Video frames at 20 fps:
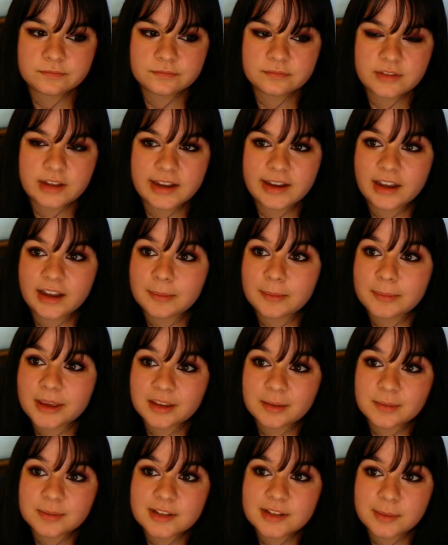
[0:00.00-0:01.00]
I gotta make
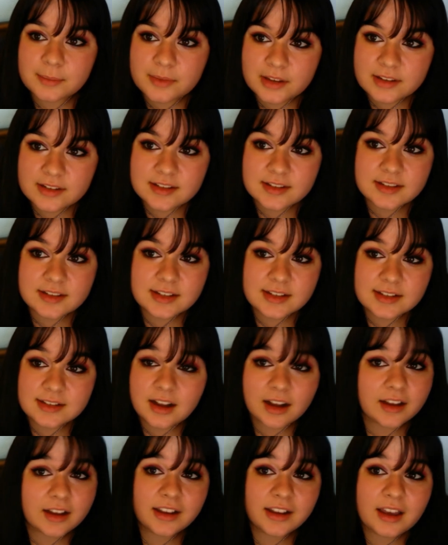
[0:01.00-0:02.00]
him something since he's
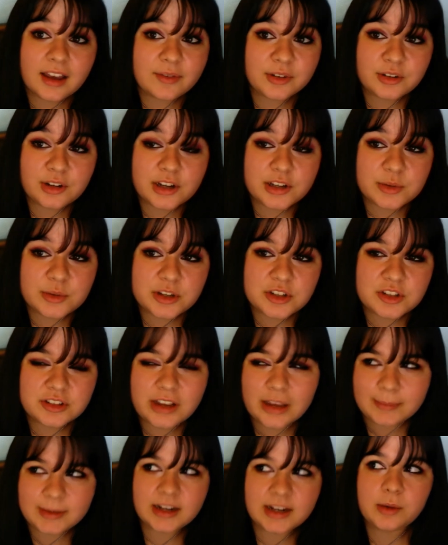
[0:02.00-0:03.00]
not gonna have a graduation.
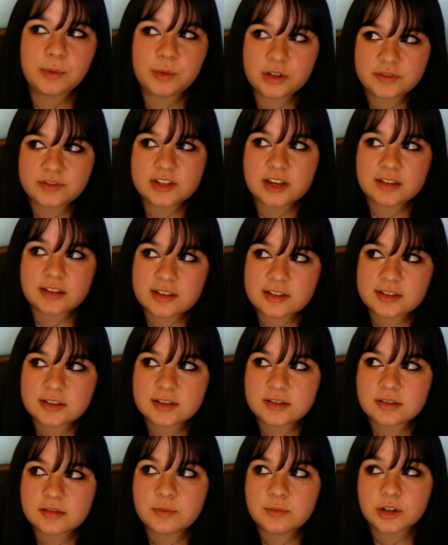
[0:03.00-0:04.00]
I mean, I would have done
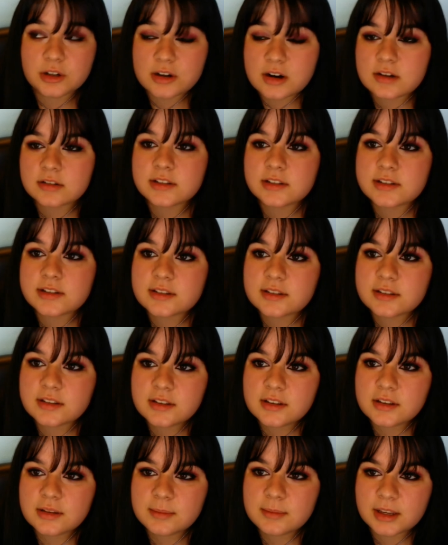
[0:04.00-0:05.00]
this regardless
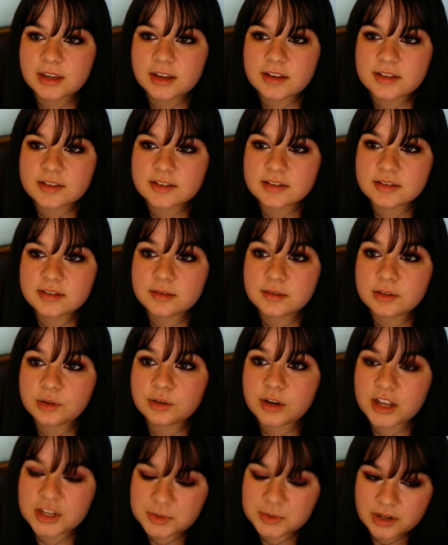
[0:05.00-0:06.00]
because
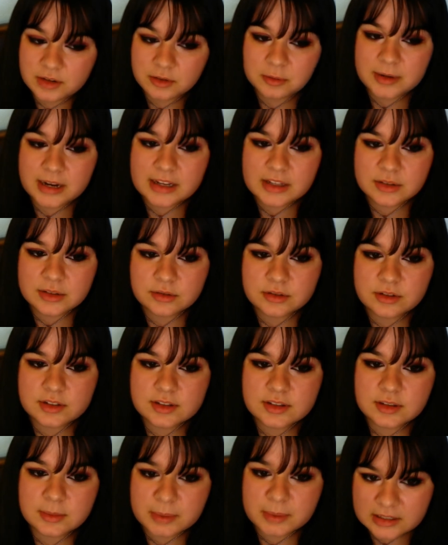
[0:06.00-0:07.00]
graduating from high school
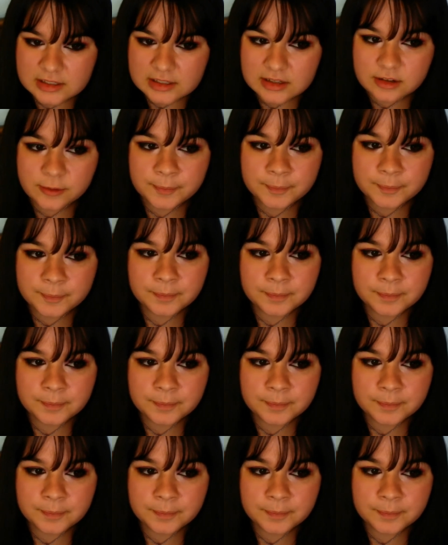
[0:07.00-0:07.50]
is a big deal.